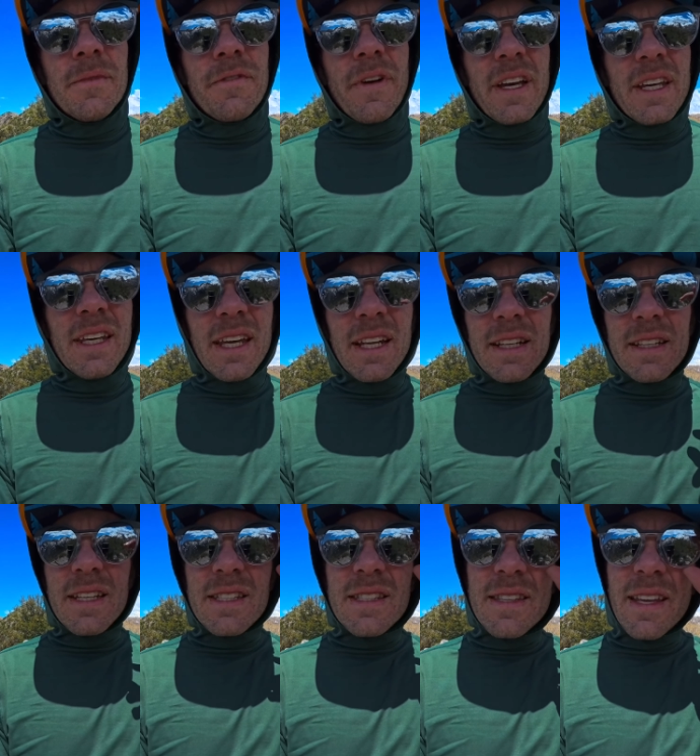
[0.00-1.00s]
if I can get a
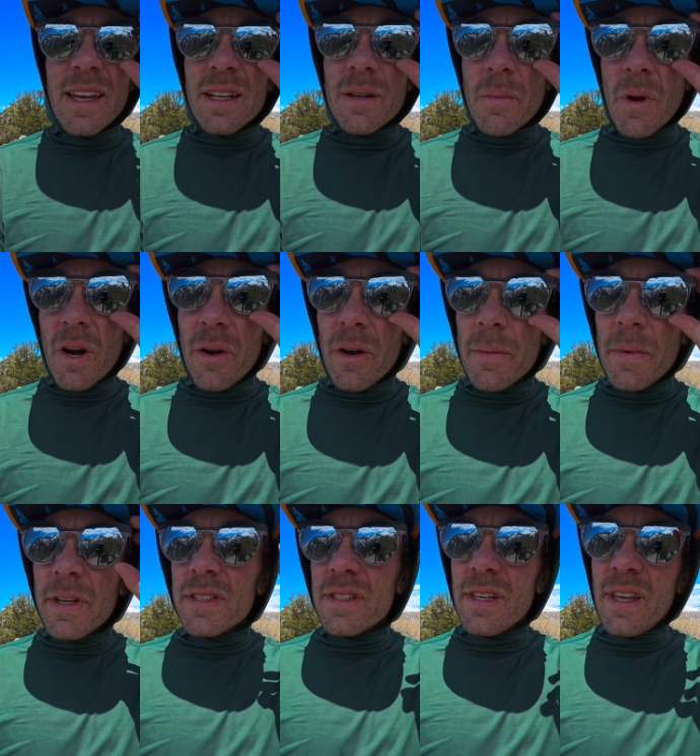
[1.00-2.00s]
decent day in tomorrow, I
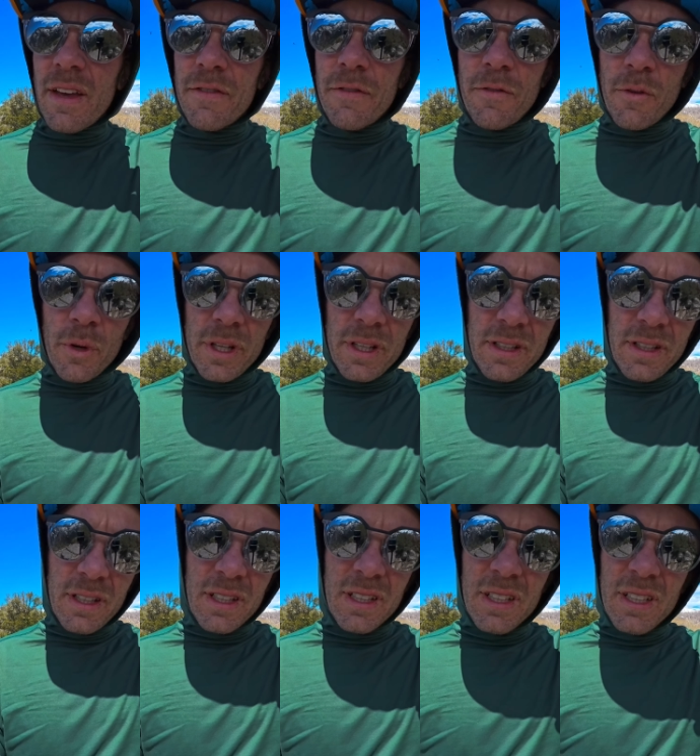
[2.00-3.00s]
might still have a
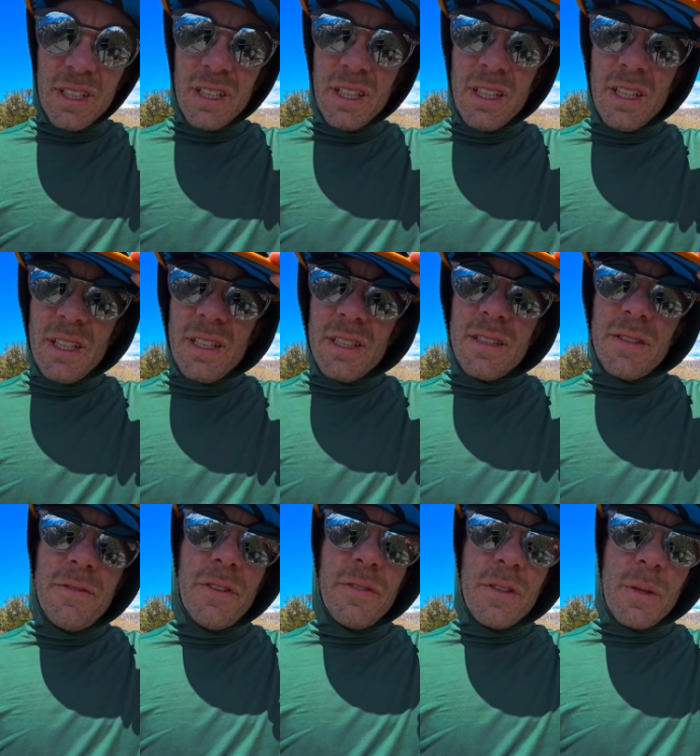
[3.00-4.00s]
40 to
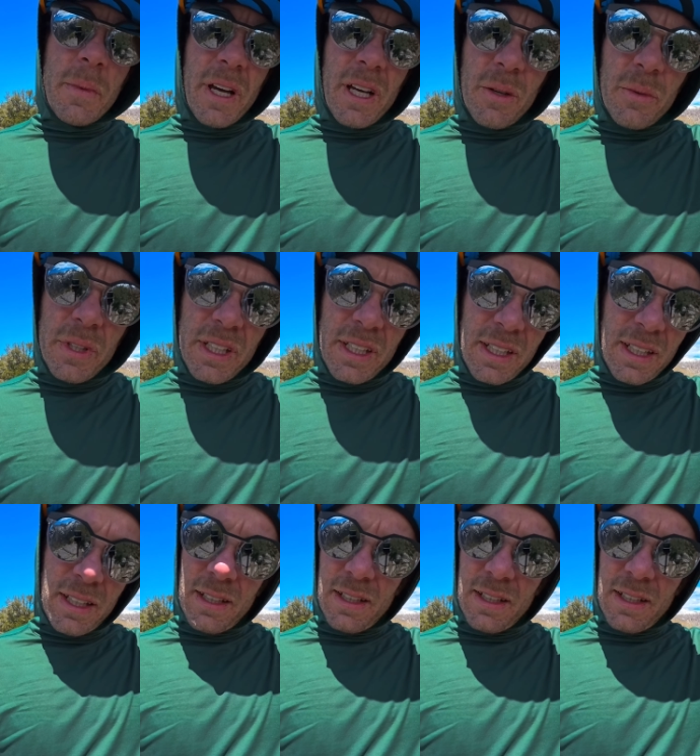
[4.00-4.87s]
50 mile week.